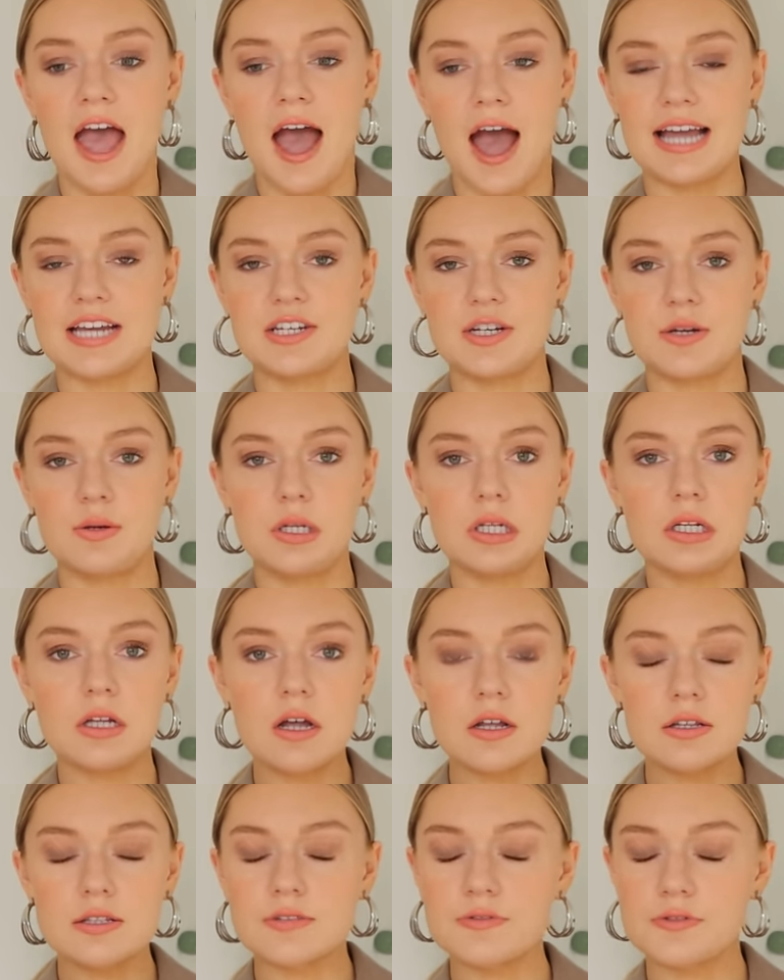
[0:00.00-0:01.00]
I do
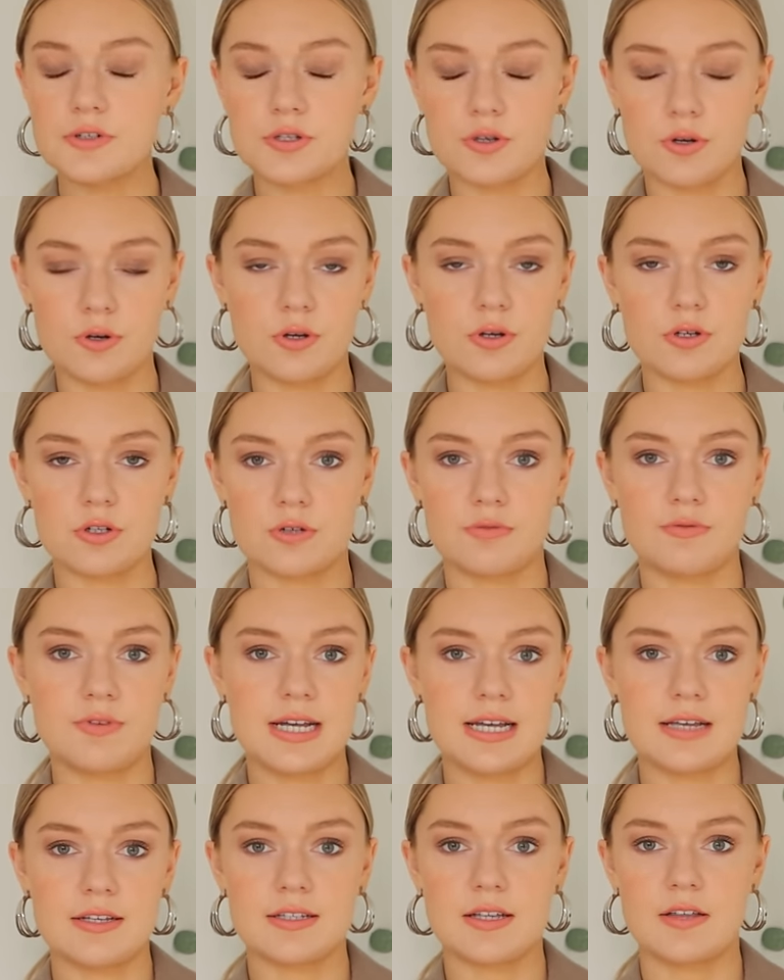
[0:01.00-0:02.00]
lots of short
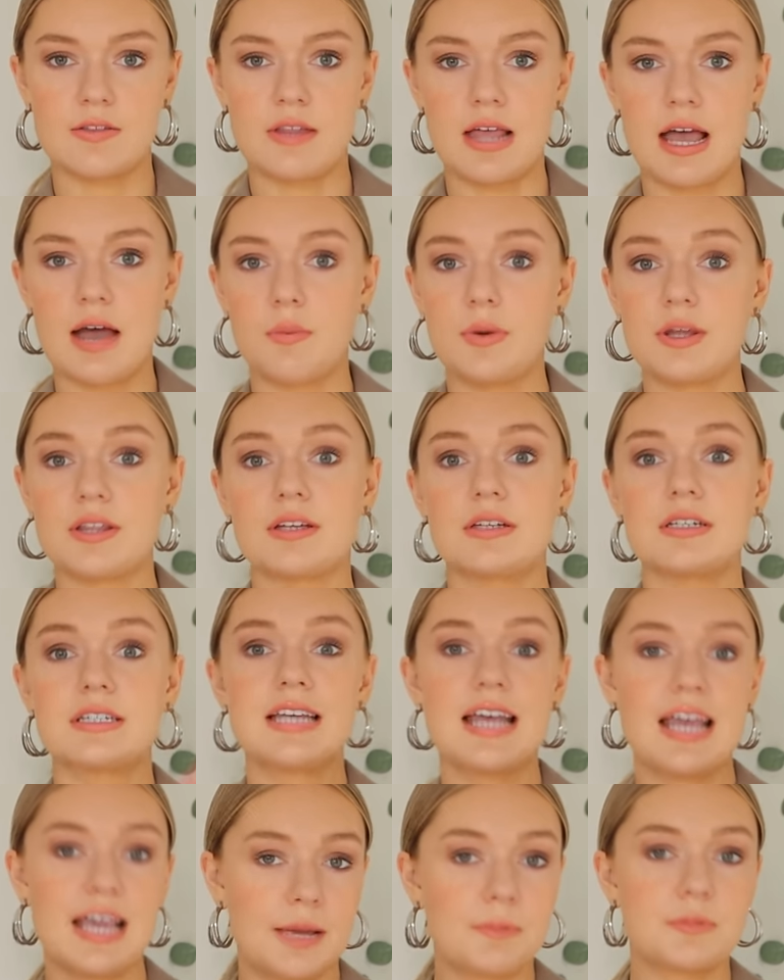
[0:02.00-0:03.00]
reels on there with
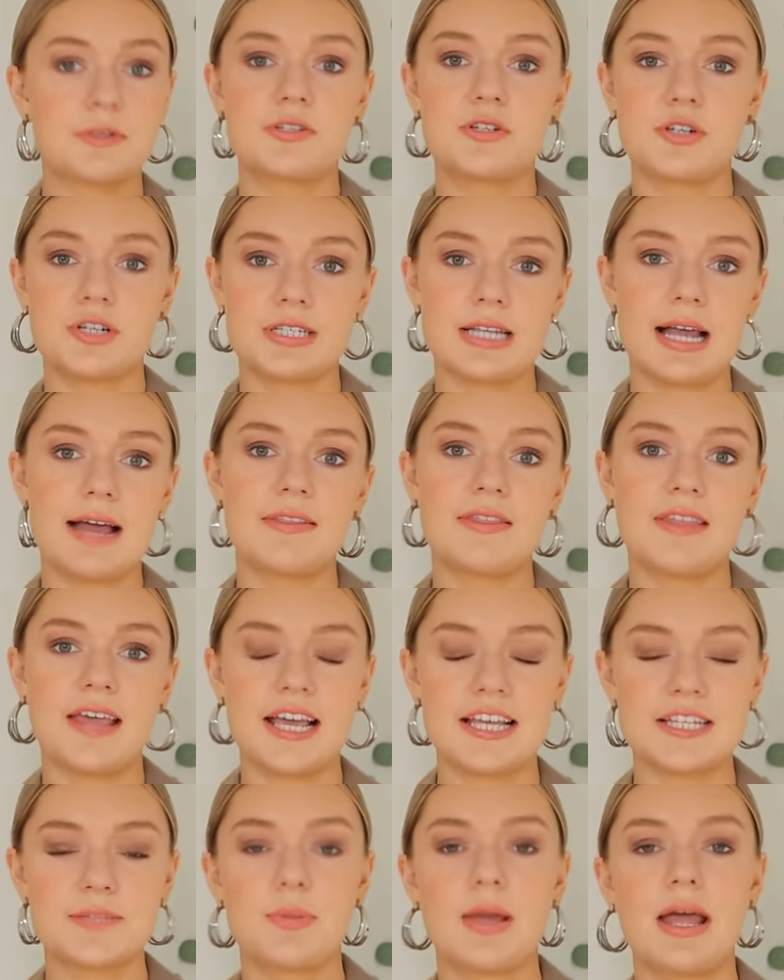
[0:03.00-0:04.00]
tips just like
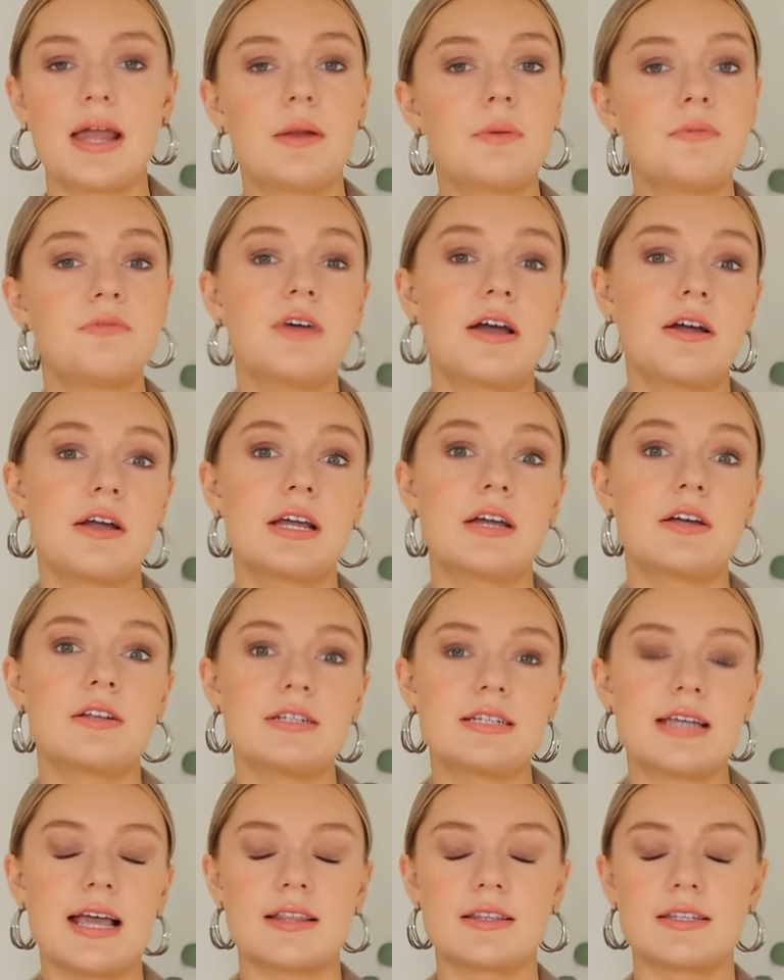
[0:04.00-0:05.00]
this, but in a very
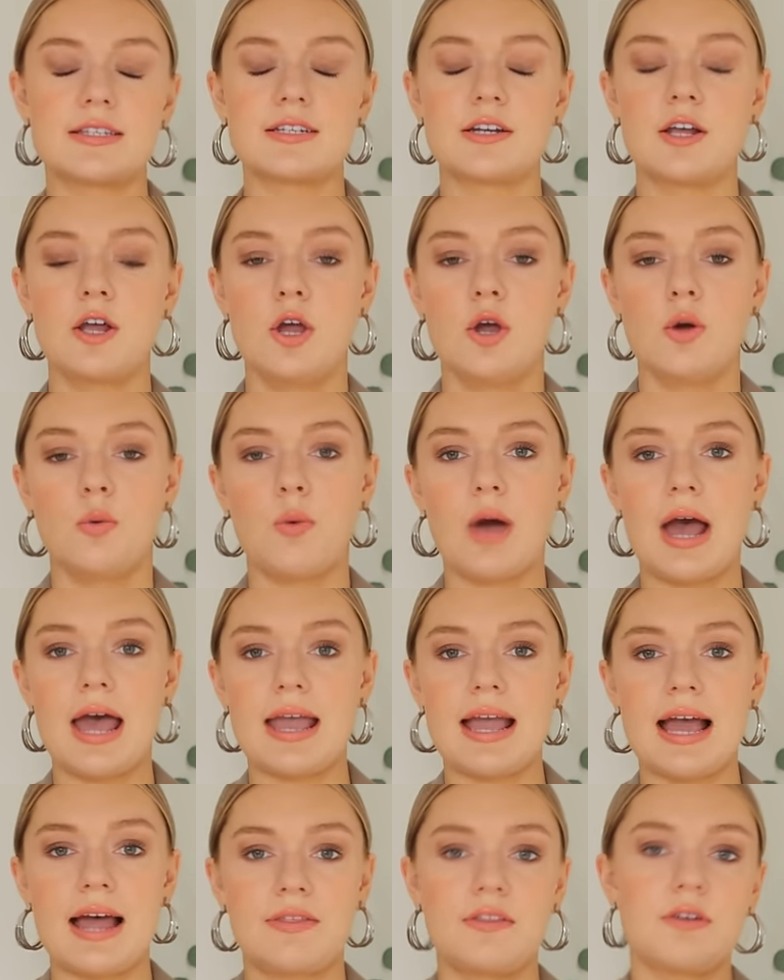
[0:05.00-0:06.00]
condensed
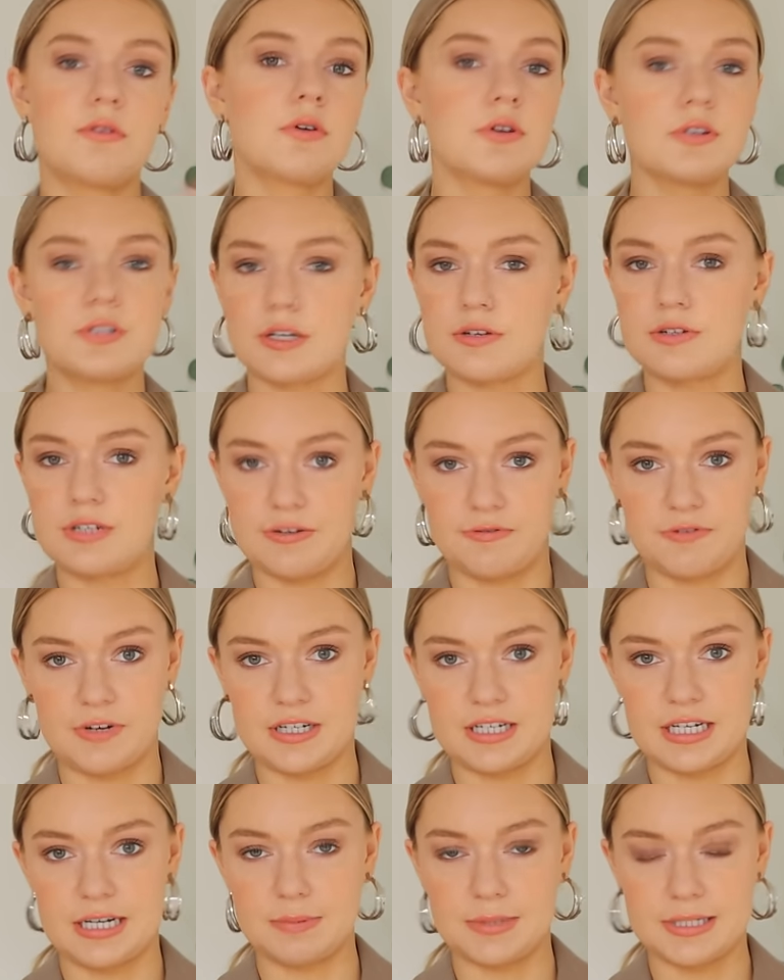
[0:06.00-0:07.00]
way. And there are also
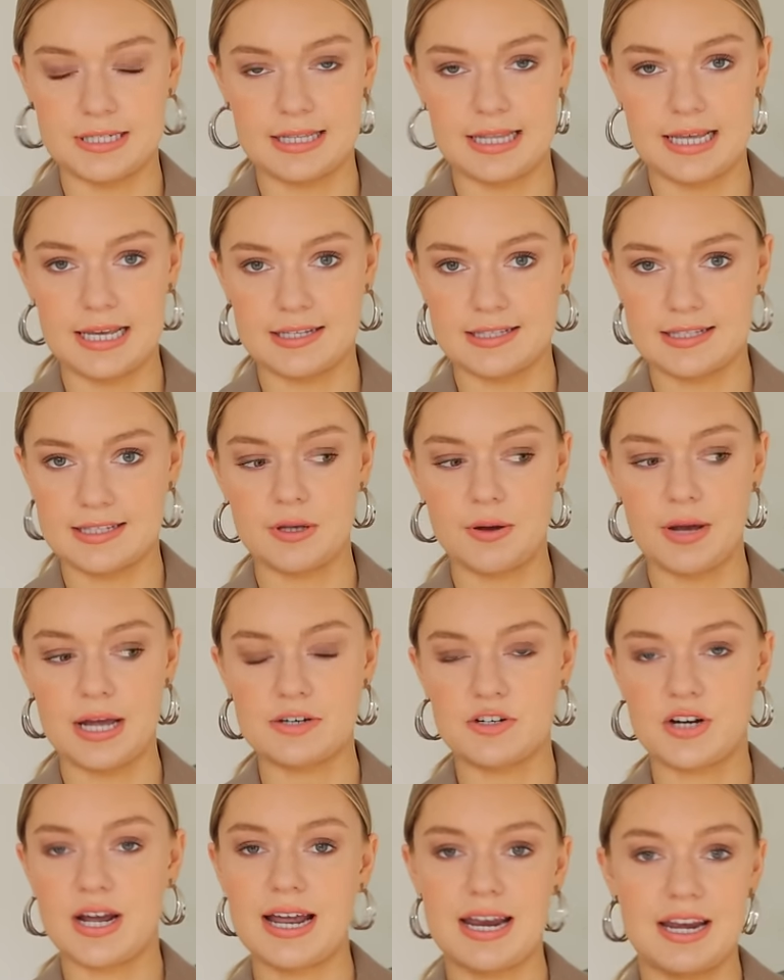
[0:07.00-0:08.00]
different tips to this, so
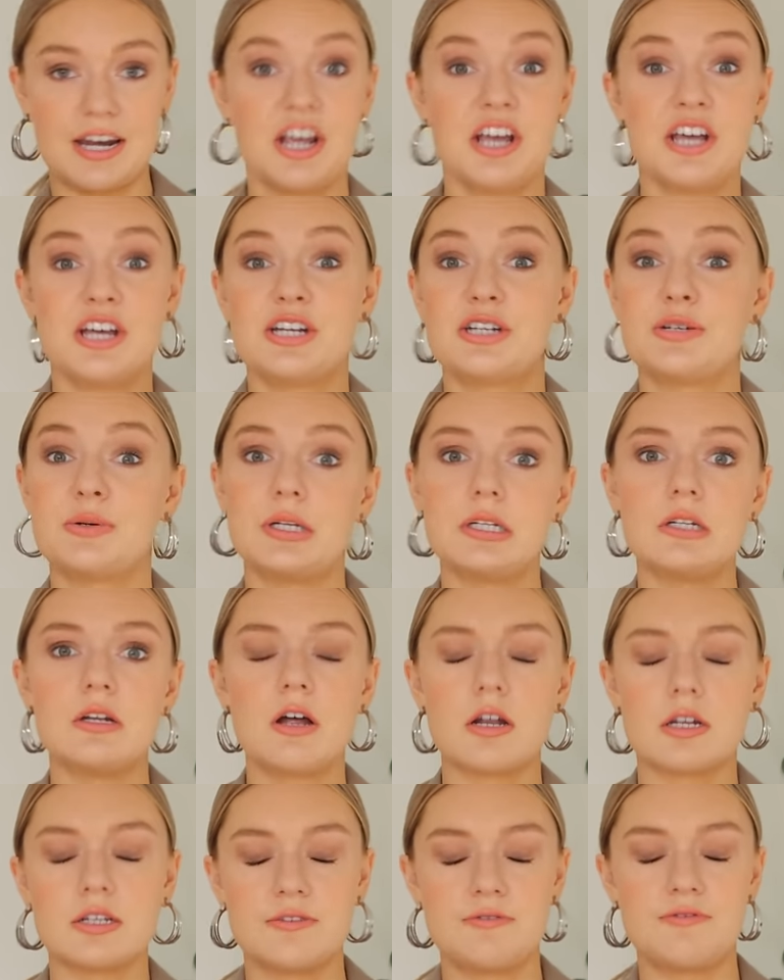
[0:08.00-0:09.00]
I try and do a
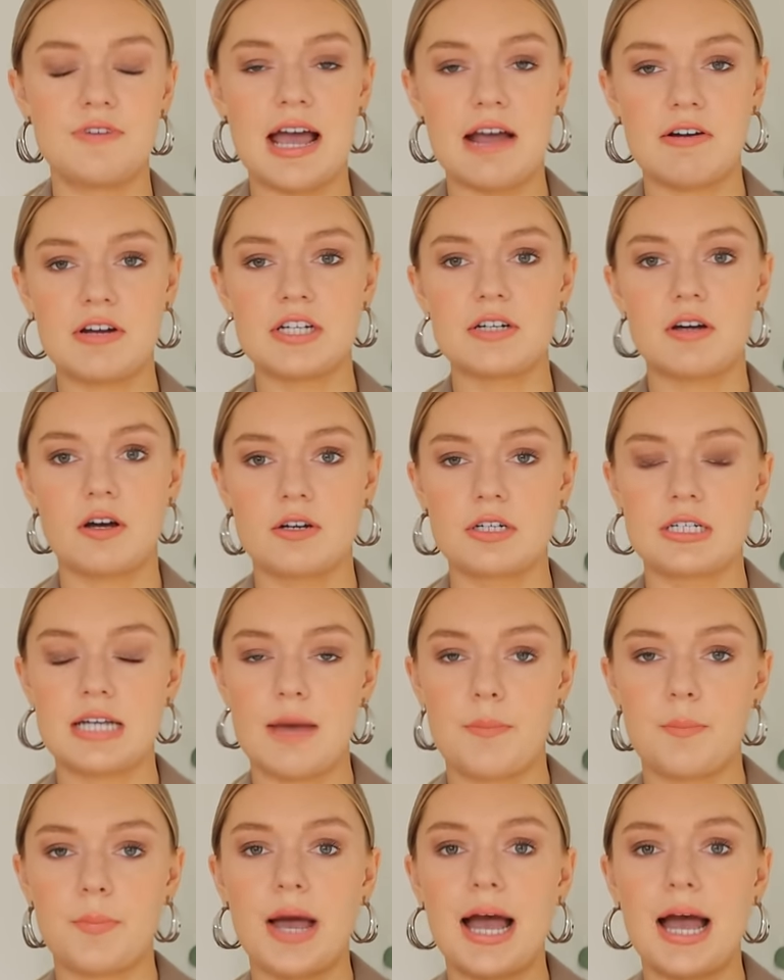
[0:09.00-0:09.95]
lot of varied content.